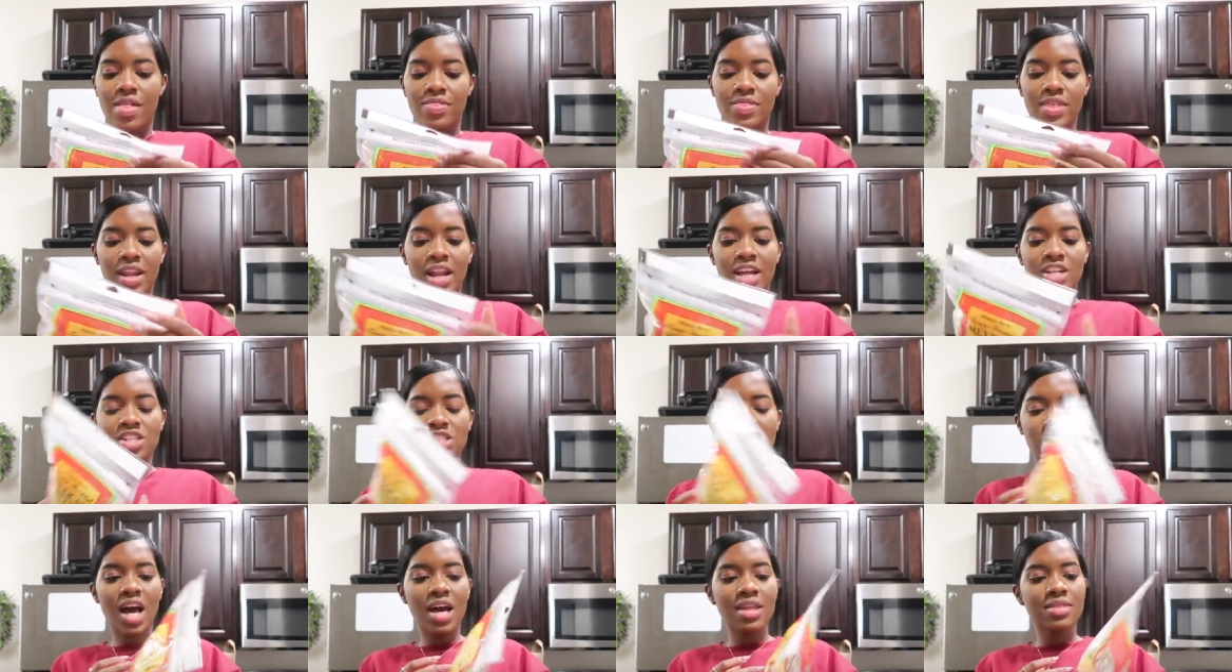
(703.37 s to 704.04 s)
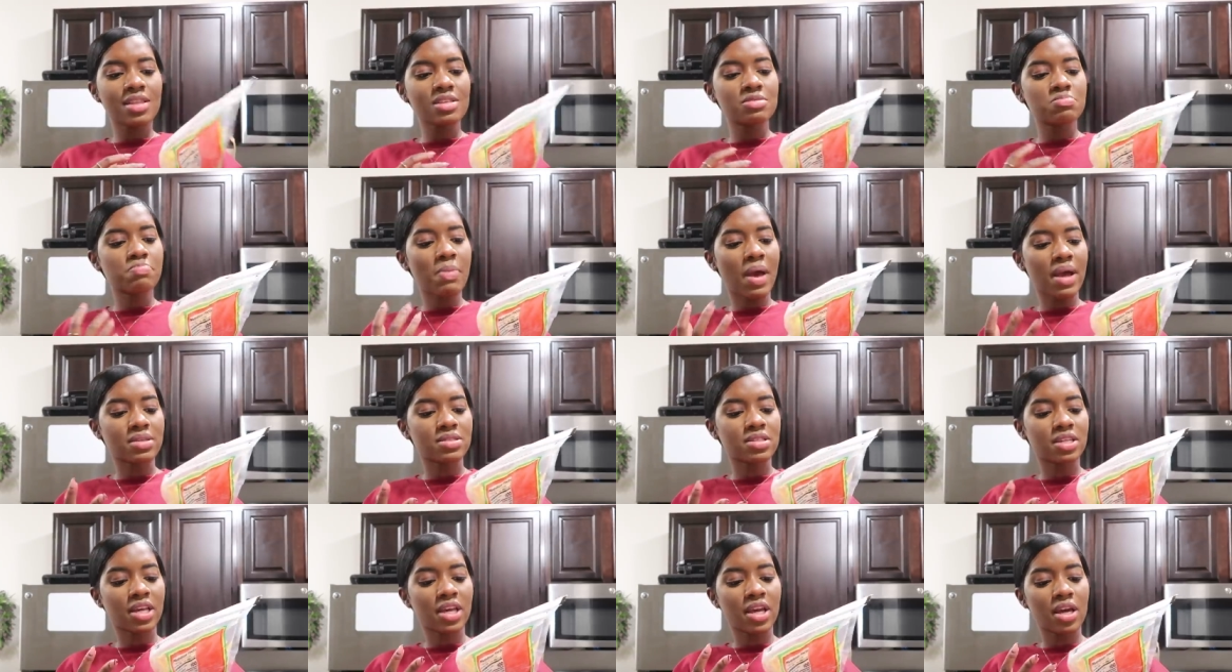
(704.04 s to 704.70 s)
Then I just got this
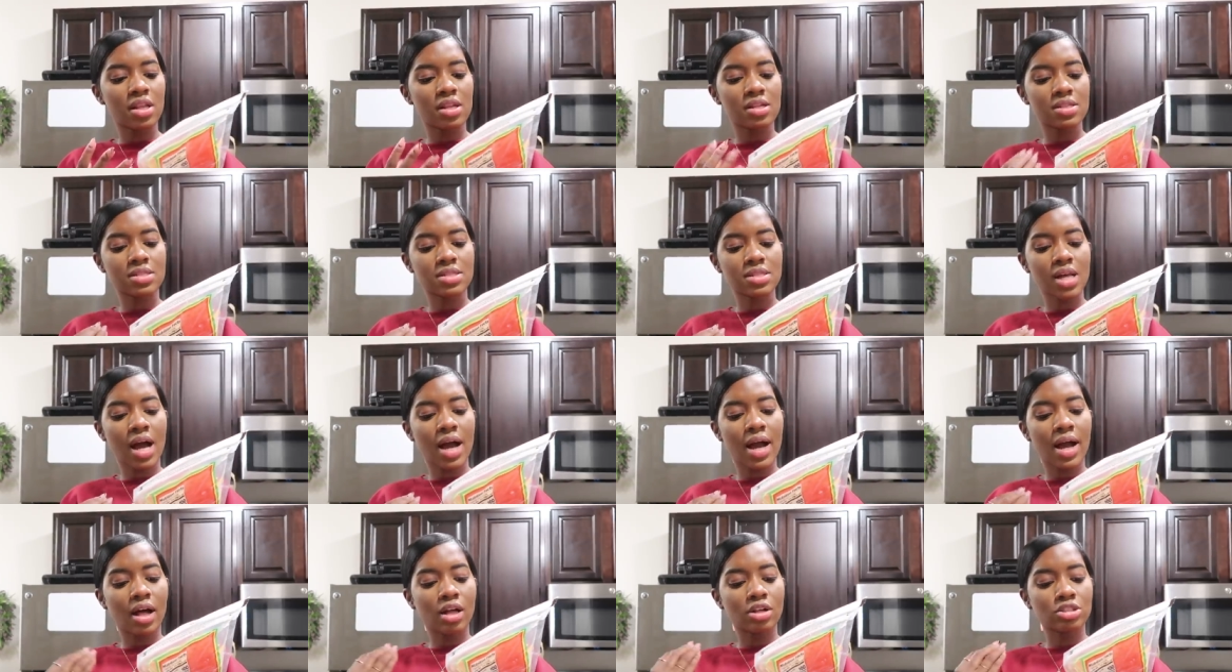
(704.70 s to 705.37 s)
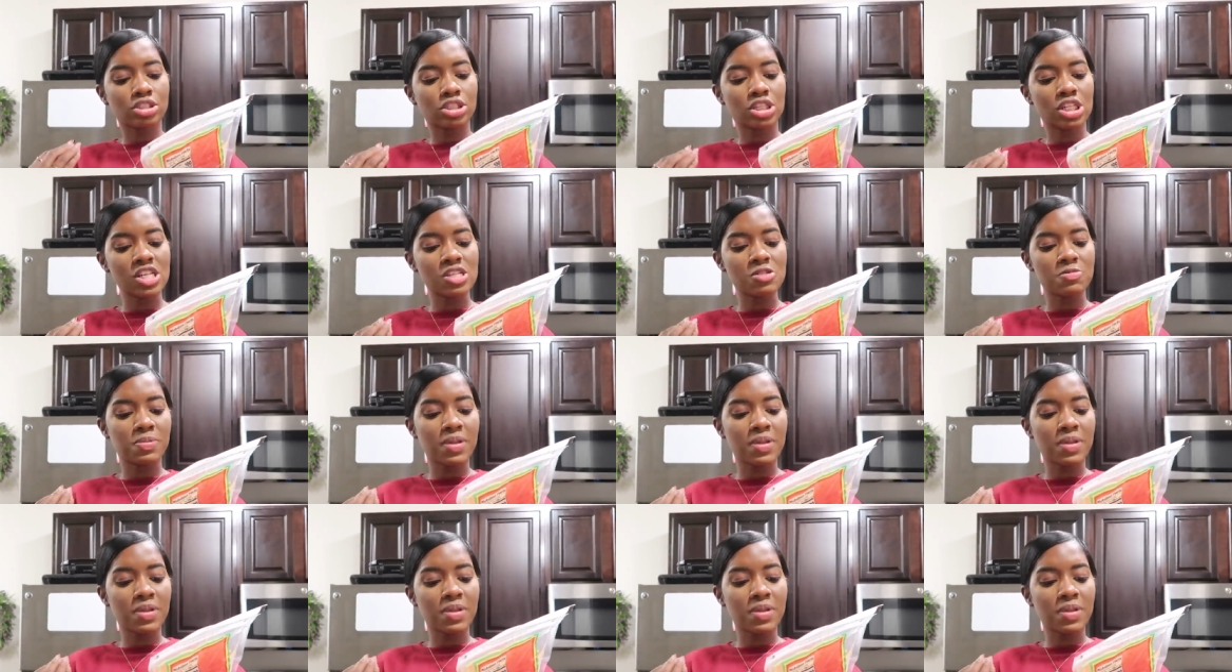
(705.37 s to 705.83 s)
Mexican style cheese